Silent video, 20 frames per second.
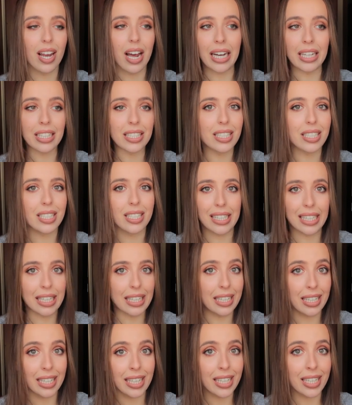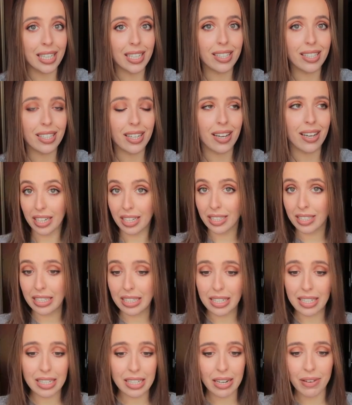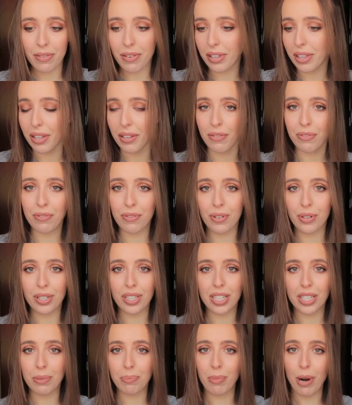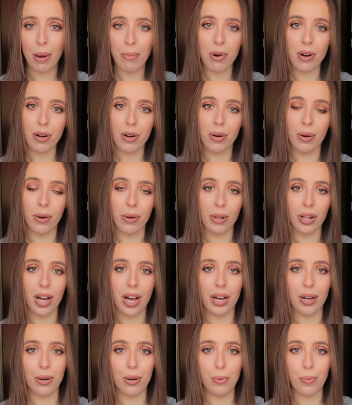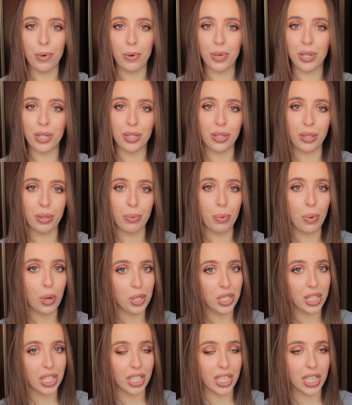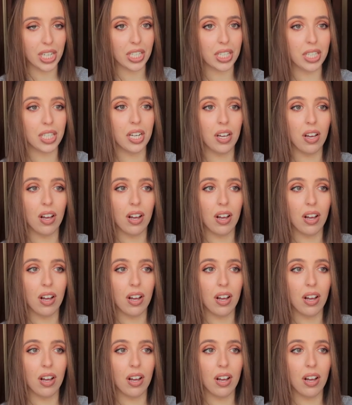I just need it. And this is everything for this Primark haul. I hope you enjoyed watching it.